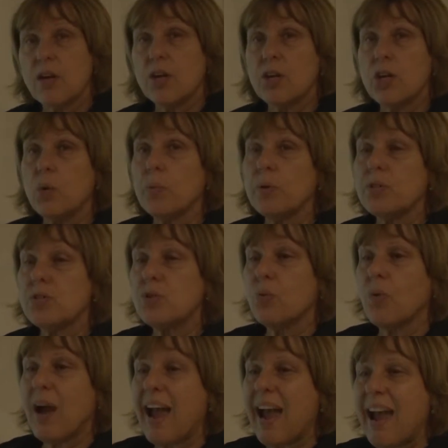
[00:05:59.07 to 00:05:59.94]
you would
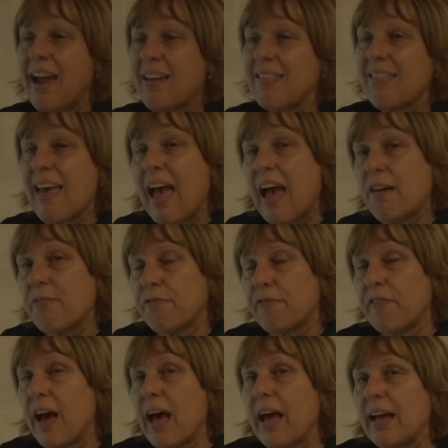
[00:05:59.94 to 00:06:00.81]
drag that
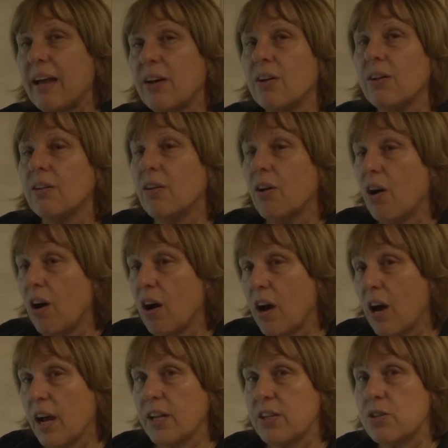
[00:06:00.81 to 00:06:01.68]
file
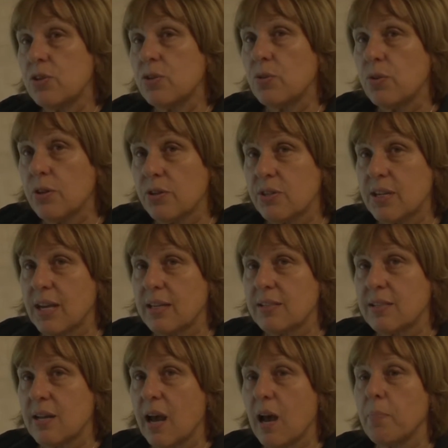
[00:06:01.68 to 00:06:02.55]
onto your
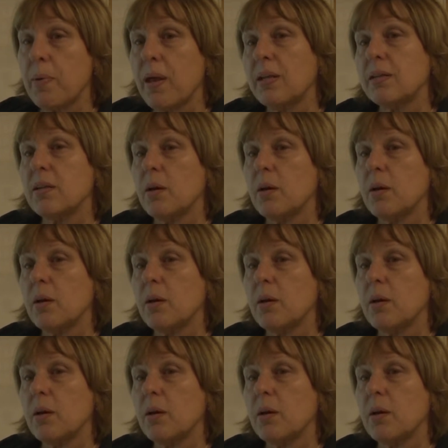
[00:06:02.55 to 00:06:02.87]
desktop and